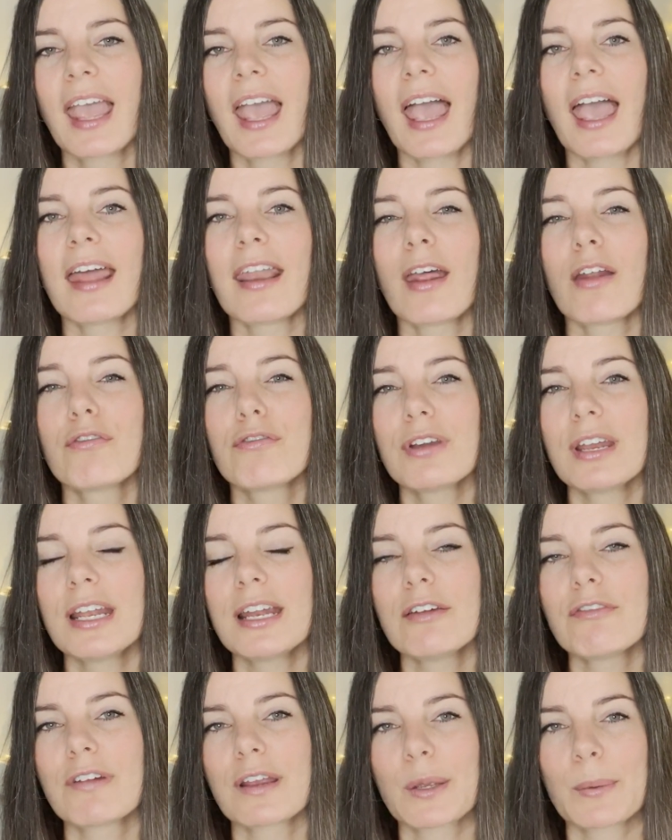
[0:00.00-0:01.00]
And I
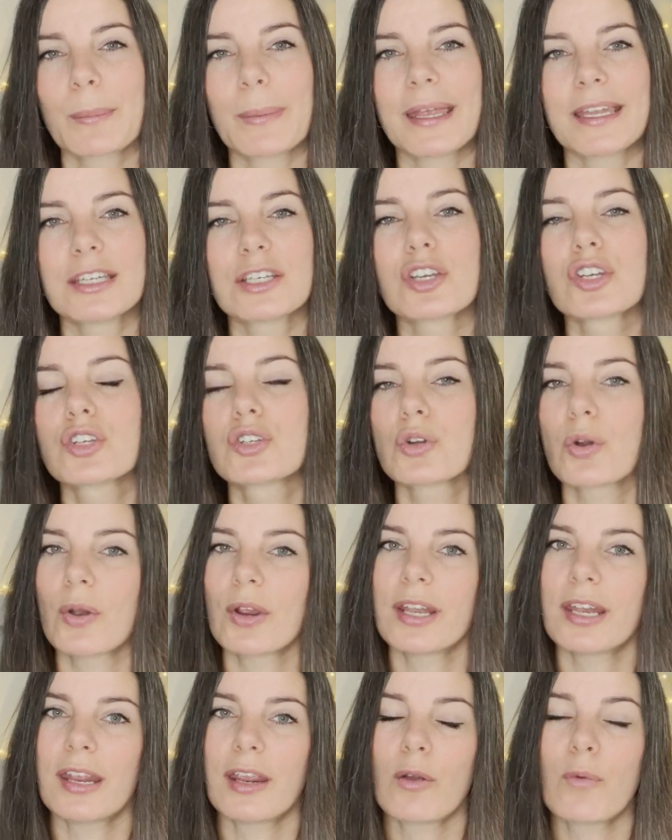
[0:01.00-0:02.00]
really recommend
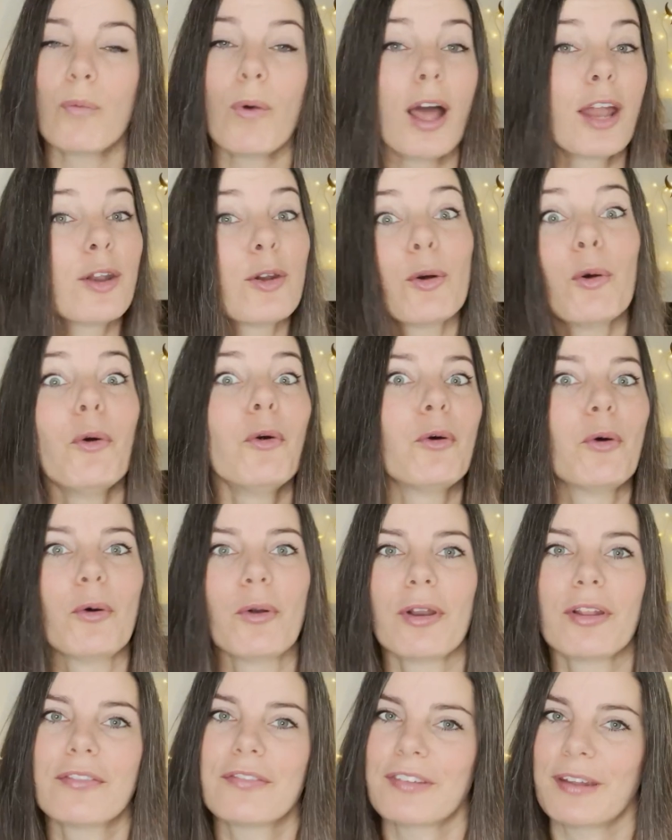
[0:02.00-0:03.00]
joining one or
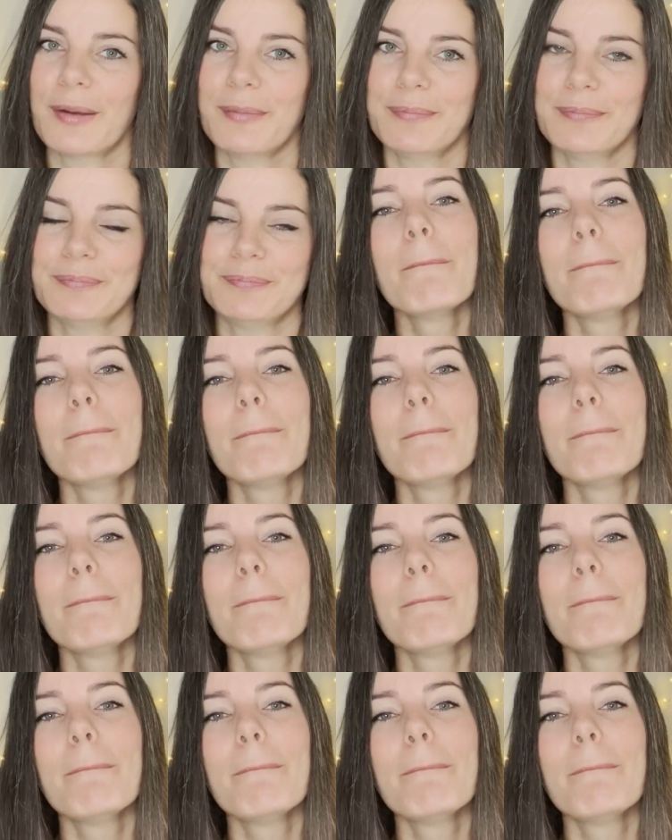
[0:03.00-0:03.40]
all of them.